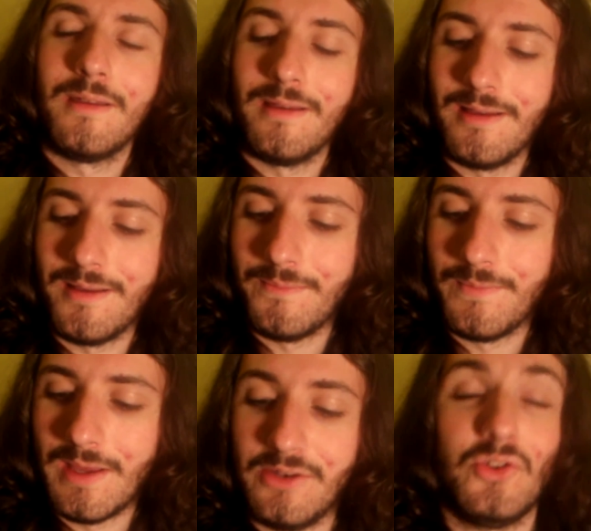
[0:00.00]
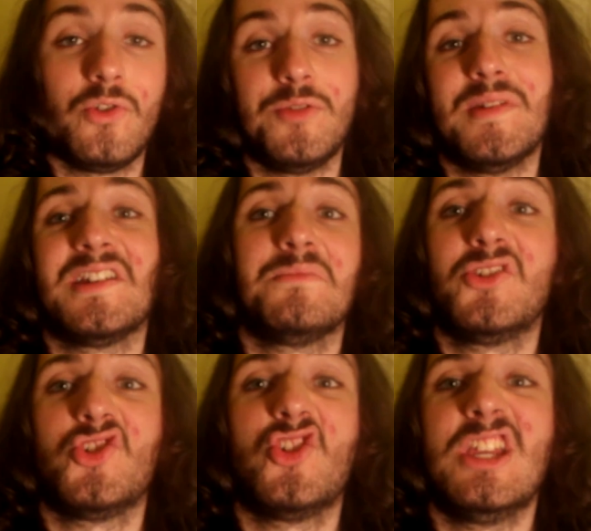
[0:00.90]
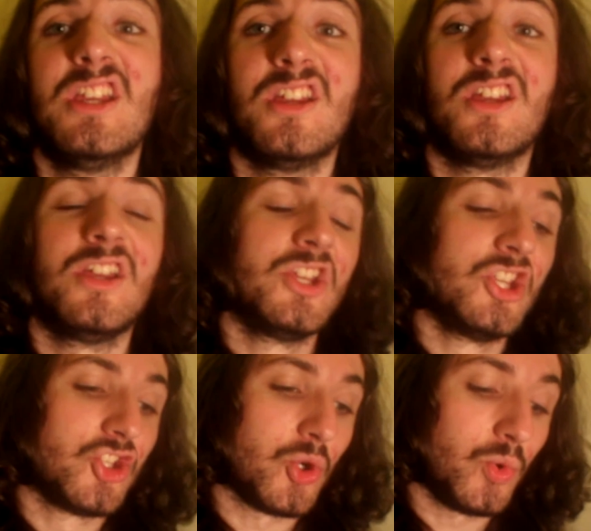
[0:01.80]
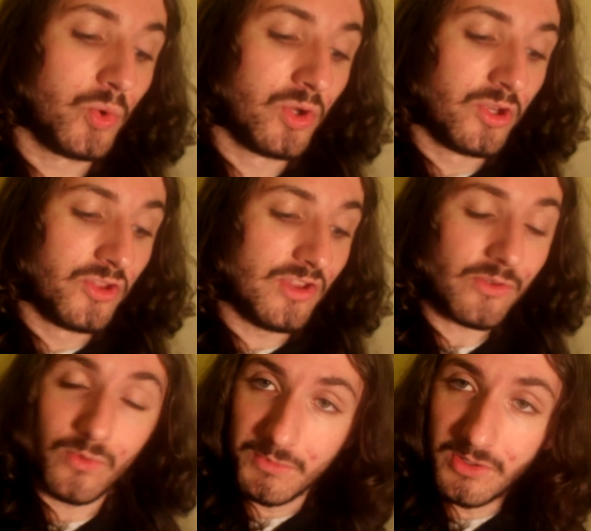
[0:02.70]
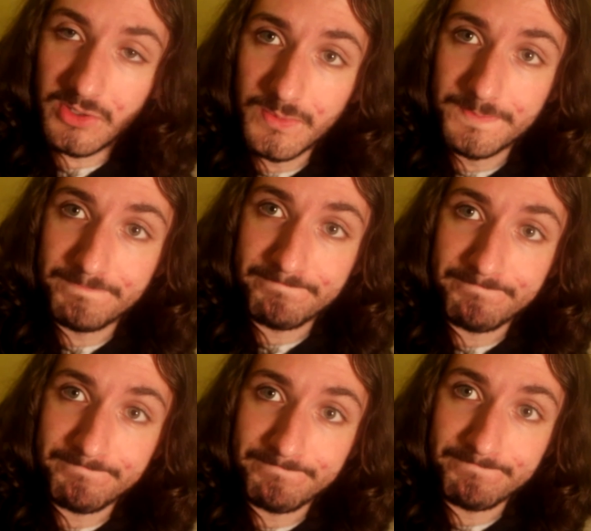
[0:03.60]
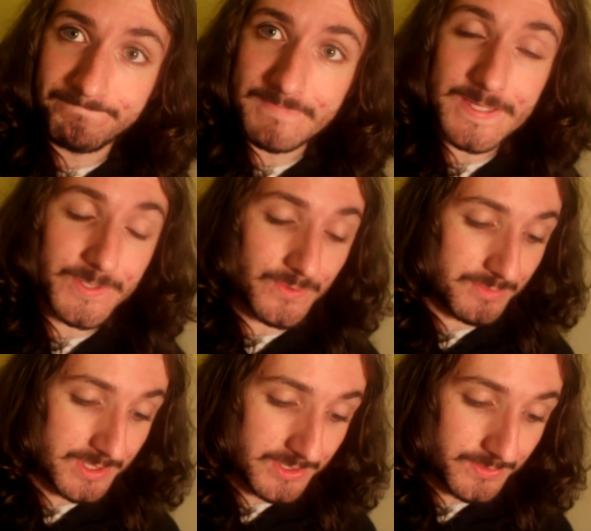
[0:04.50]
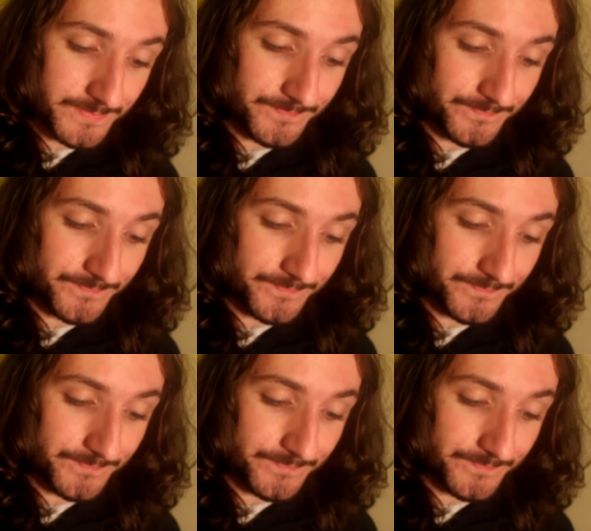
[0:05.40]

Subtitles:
and documenting my journey. So that's what I'm going to do. That's what I'm going to do.